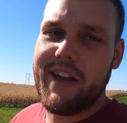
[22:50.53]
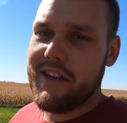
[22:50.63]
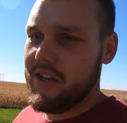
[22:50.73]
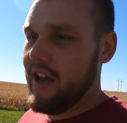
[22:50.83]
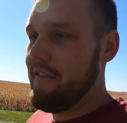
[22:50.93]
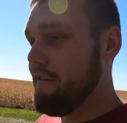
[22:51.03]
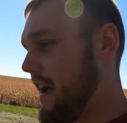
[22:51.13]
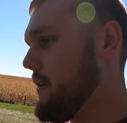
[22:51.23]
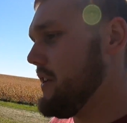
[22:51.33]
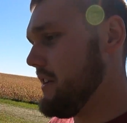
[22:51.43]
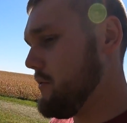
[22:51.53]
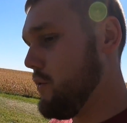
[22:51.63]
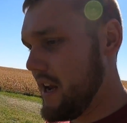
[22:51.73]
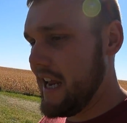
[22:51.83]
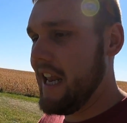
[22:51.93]
to have found it when
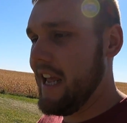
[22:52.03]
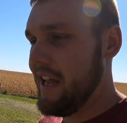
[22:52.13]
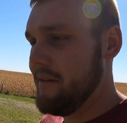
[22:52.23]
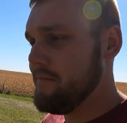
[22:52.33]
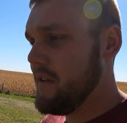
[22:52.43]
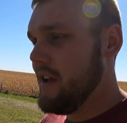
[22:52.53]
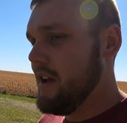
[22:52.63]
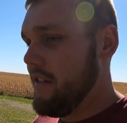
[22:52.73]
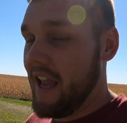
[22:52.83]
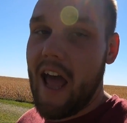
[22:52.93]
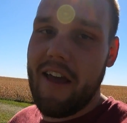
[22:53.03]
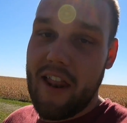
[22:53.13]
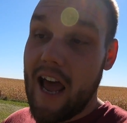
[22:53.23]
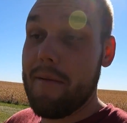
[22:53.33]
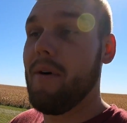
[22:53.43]
I did. The guy that
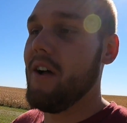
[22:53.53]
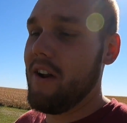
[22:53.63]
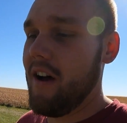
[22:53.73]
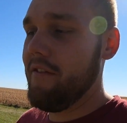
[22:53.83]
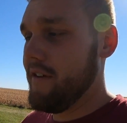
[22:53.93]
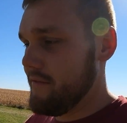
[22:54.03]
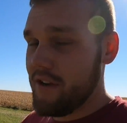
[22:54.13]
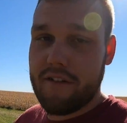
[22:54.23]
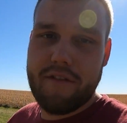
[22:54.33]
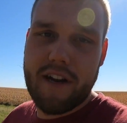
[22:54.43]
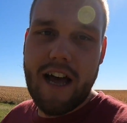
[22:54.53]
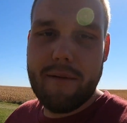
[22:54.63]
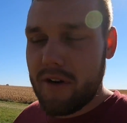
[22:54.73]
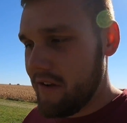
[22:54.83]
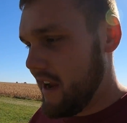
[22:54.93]
I bought it off of took
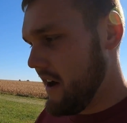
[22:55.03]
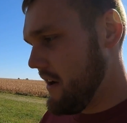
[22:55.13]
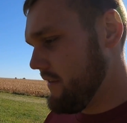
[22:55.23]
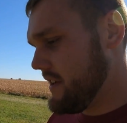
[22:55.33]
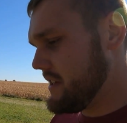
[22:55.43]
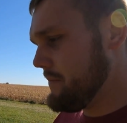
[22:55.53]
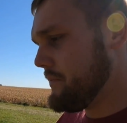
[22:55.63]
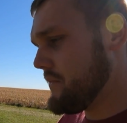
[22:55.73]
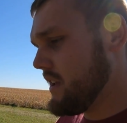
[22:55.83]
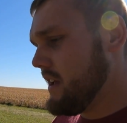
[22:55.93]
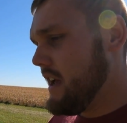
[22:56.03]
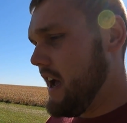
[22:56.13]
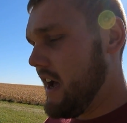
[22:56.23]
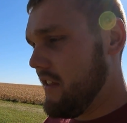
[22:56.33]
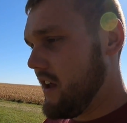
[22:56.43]
phenomenal care of it.
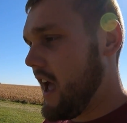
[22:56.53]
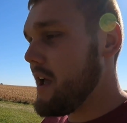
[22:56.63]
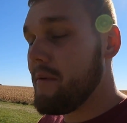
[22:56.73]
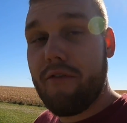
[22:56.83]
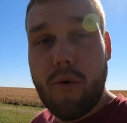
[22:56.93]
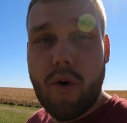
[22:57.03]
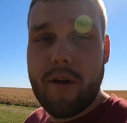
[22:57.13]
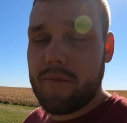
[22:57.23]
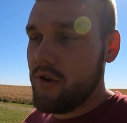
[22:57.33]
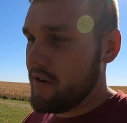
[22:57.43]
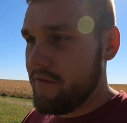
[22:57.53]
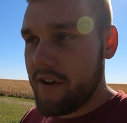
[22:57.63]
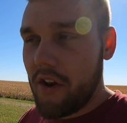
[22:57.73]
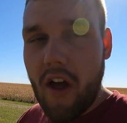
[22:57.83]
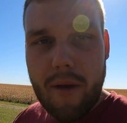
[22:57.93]
The guy before him took
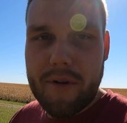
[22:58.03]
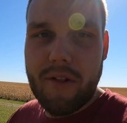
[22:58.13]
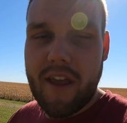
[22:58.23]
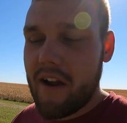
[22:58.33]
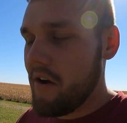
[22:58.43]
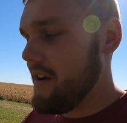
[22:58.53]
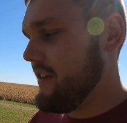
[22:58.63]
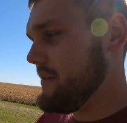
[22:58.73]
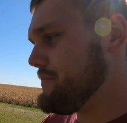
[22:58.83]
phenomenal care of it.